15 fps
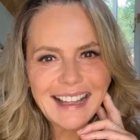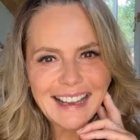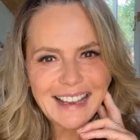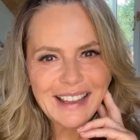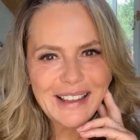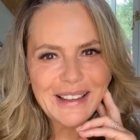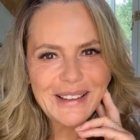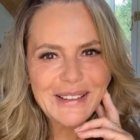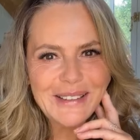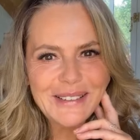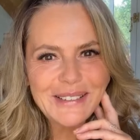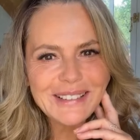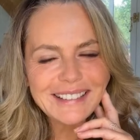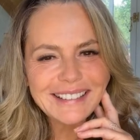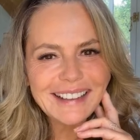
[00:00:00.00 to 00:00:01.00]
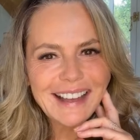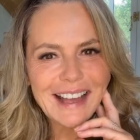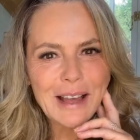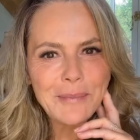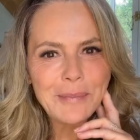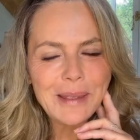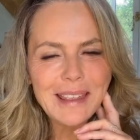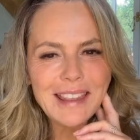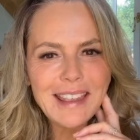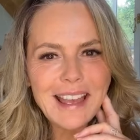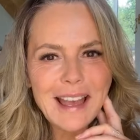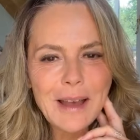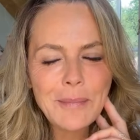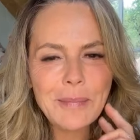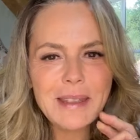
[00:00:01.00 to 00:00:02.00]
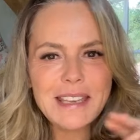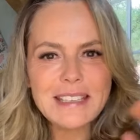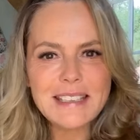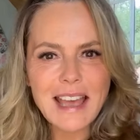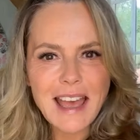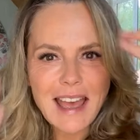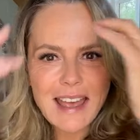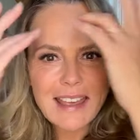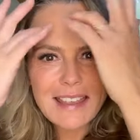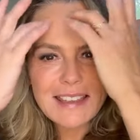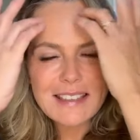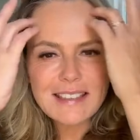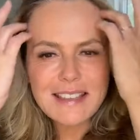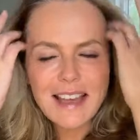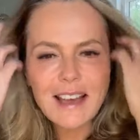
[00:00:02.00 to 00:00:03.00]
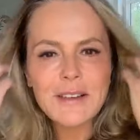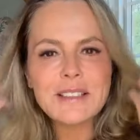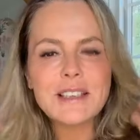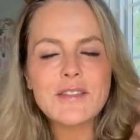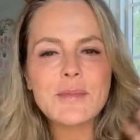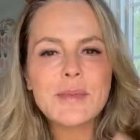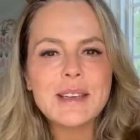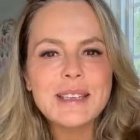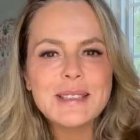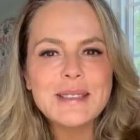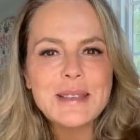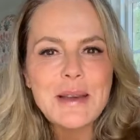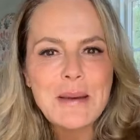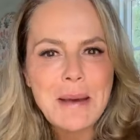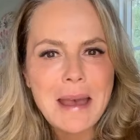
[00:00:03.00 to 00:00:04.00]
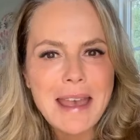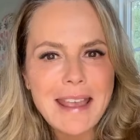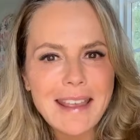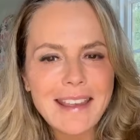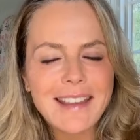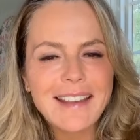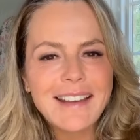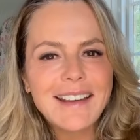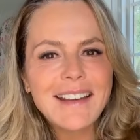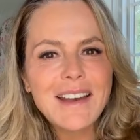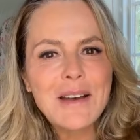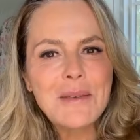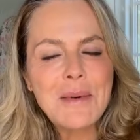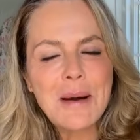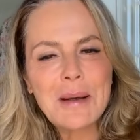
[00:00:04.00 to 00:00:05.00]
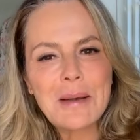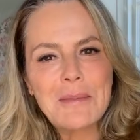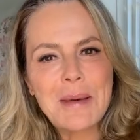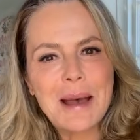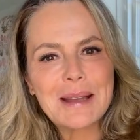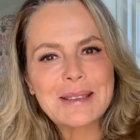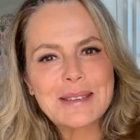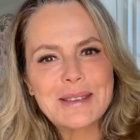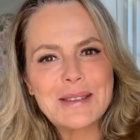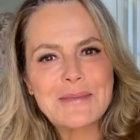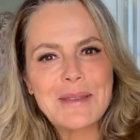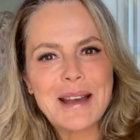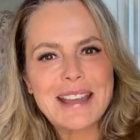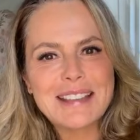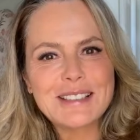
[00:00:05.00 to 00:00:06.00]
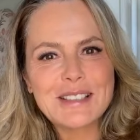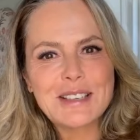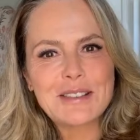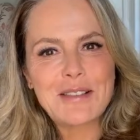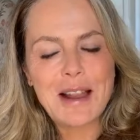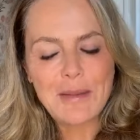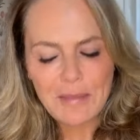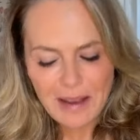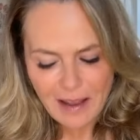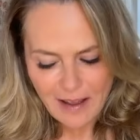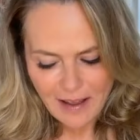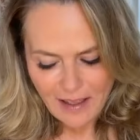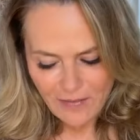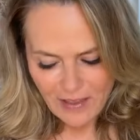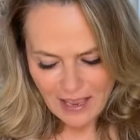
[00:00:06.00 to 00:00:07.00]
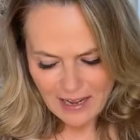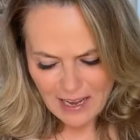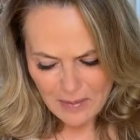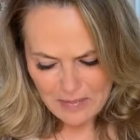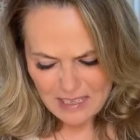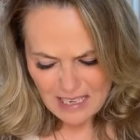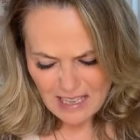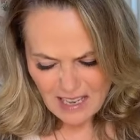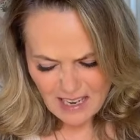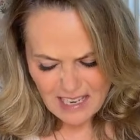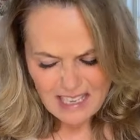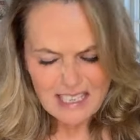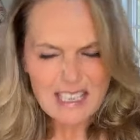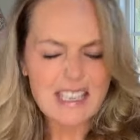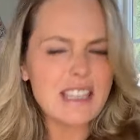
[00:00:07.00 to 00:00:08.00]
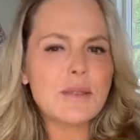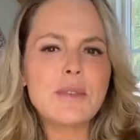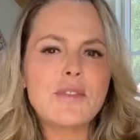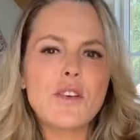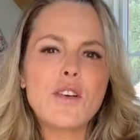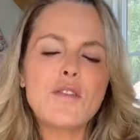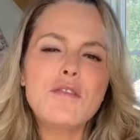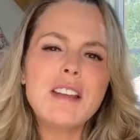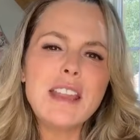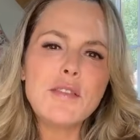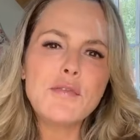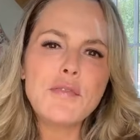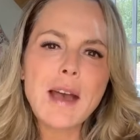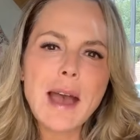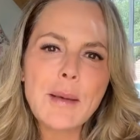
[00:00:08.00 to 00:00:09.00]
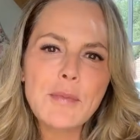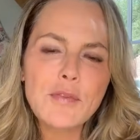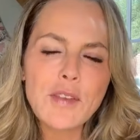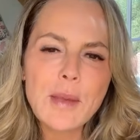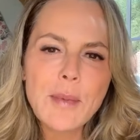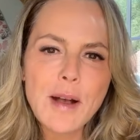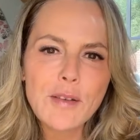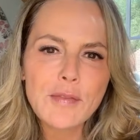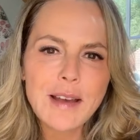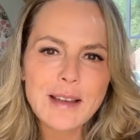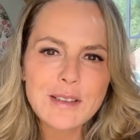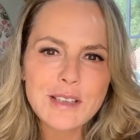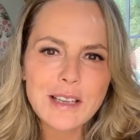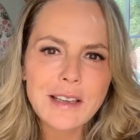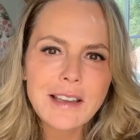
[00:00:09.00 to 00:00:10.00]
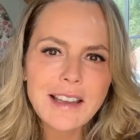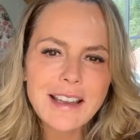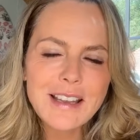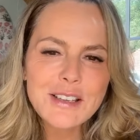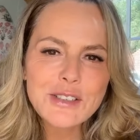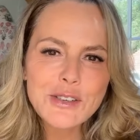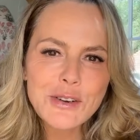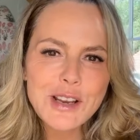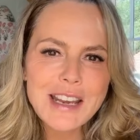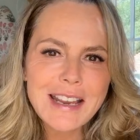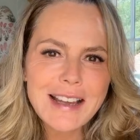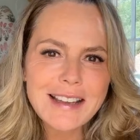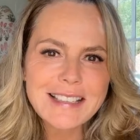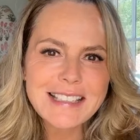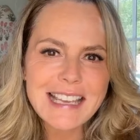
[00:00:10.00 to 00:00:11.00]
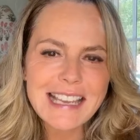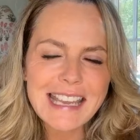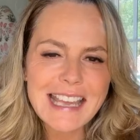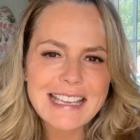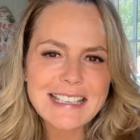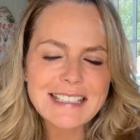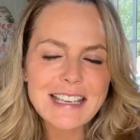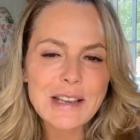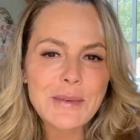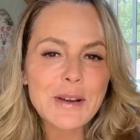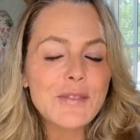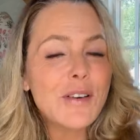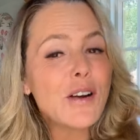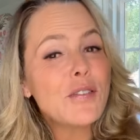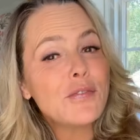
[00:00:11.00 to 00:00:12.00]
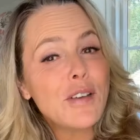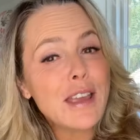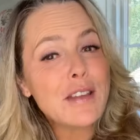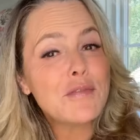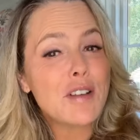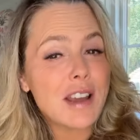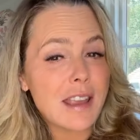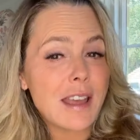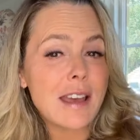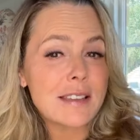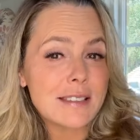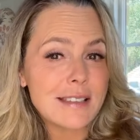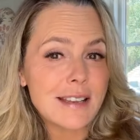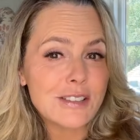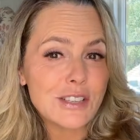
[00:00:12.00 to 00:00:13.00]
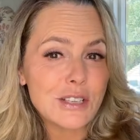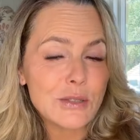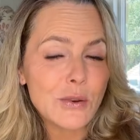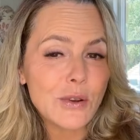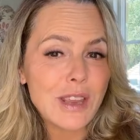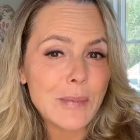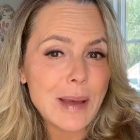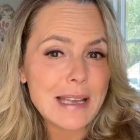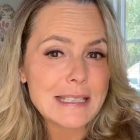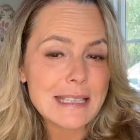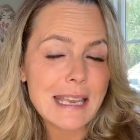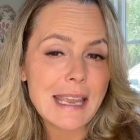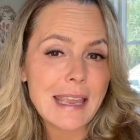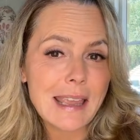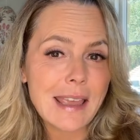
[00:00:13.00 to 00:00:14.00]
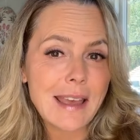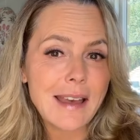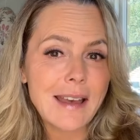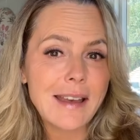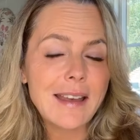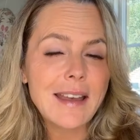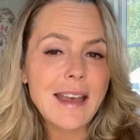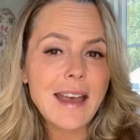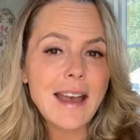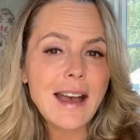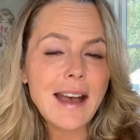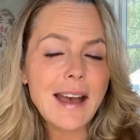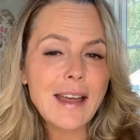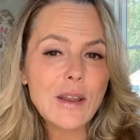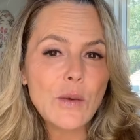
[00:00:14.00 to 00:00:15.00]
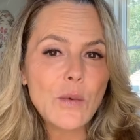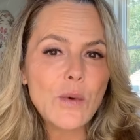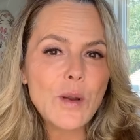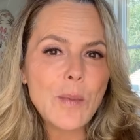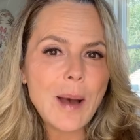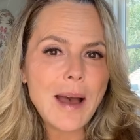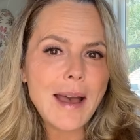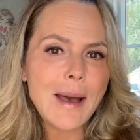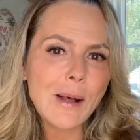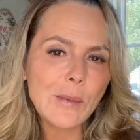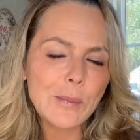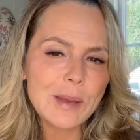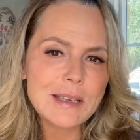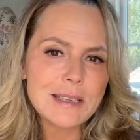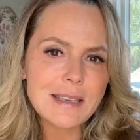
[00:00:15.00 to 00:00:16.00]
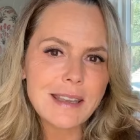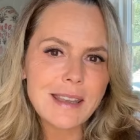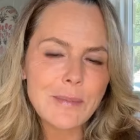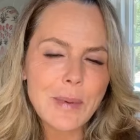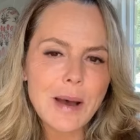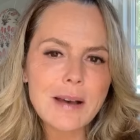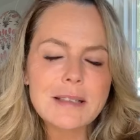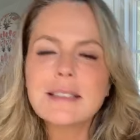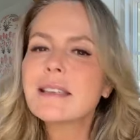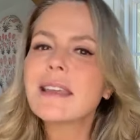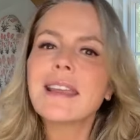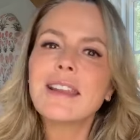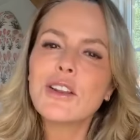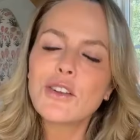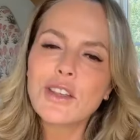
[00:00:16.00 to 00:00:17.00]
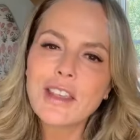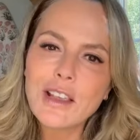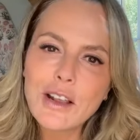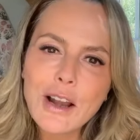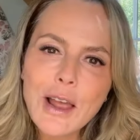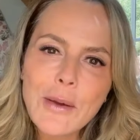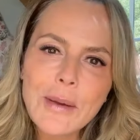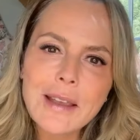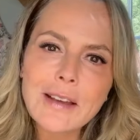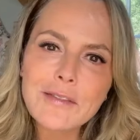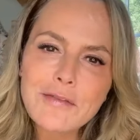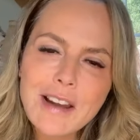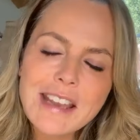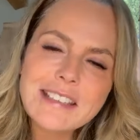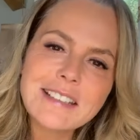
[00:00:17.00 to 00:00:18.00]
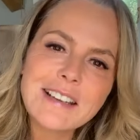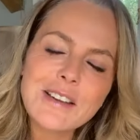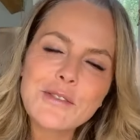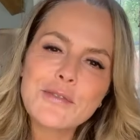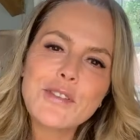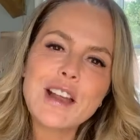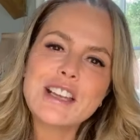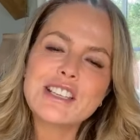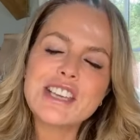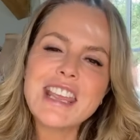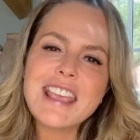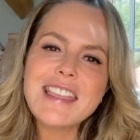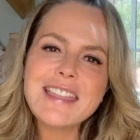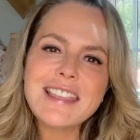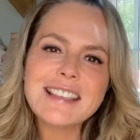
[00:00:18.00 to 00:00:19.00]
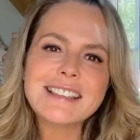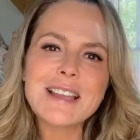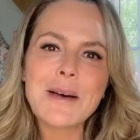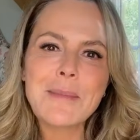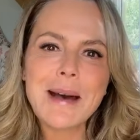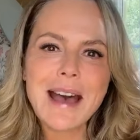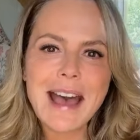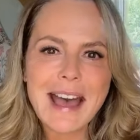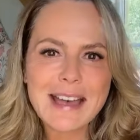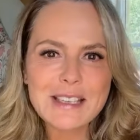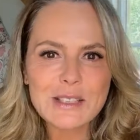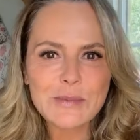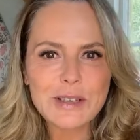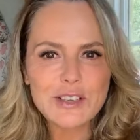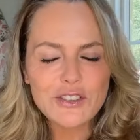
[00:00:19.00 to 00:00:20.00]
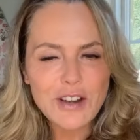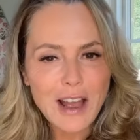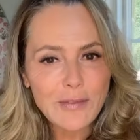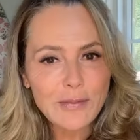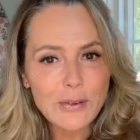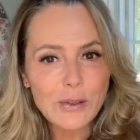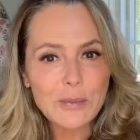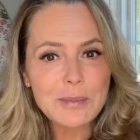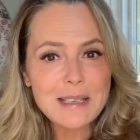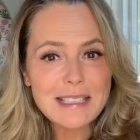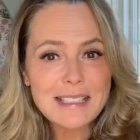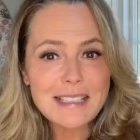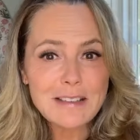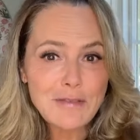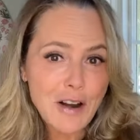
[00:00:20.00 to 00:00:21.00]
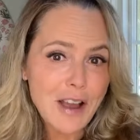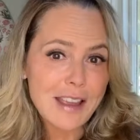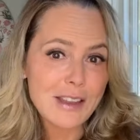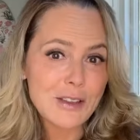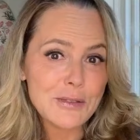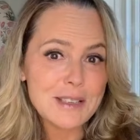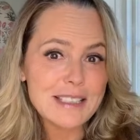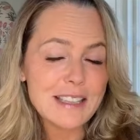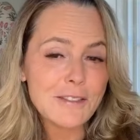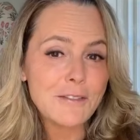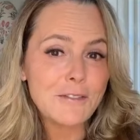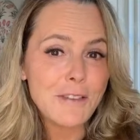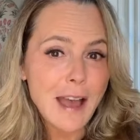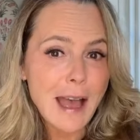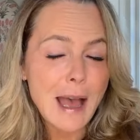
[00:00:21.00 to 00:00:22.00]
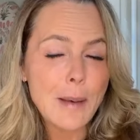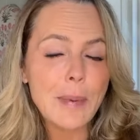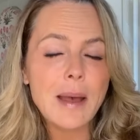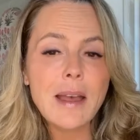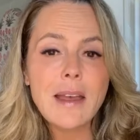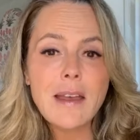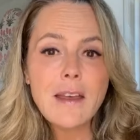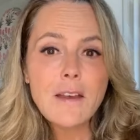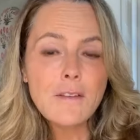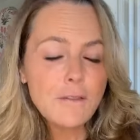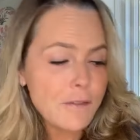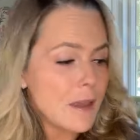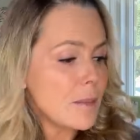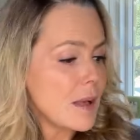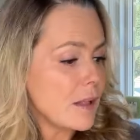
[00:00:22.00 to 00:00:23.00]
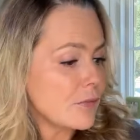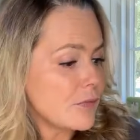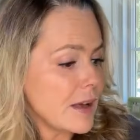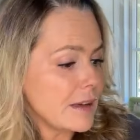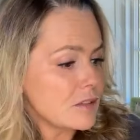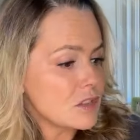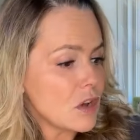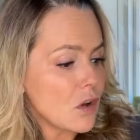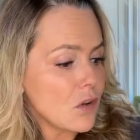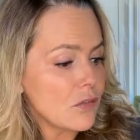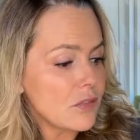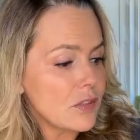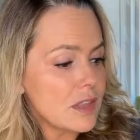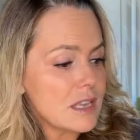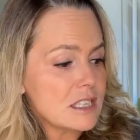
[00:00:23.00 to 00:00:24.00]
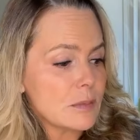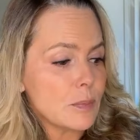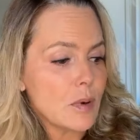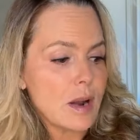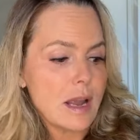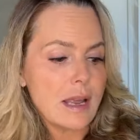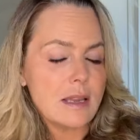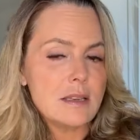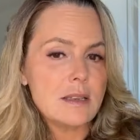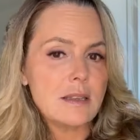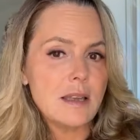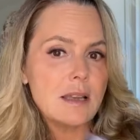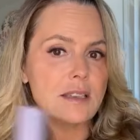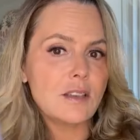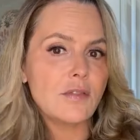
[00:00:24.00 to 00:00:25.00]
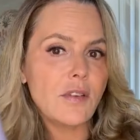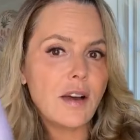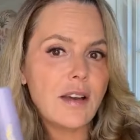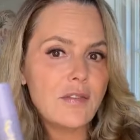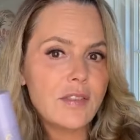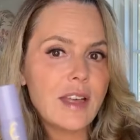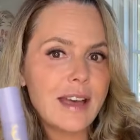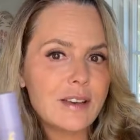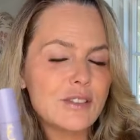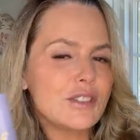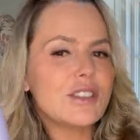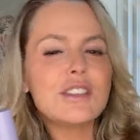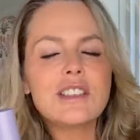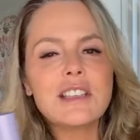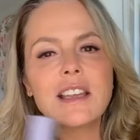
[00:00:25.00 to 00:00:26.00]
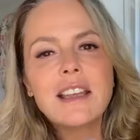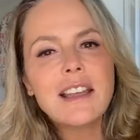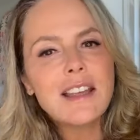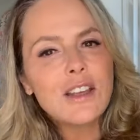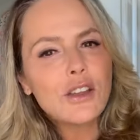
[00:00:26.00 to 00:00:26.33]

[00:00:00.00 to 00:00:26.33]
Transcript: Hello, happy days. How is everybody doing? Welcome back to my Instagram live, and I'm delighted that we've got a really fab female founder joining us again today. One of our favorite guests actually talking about skincare and all about helping to keep our skin looking glowing and radiant and fresh in the summer as we travel. Misty Reich, who is the fab female founder of this brand, 35,000,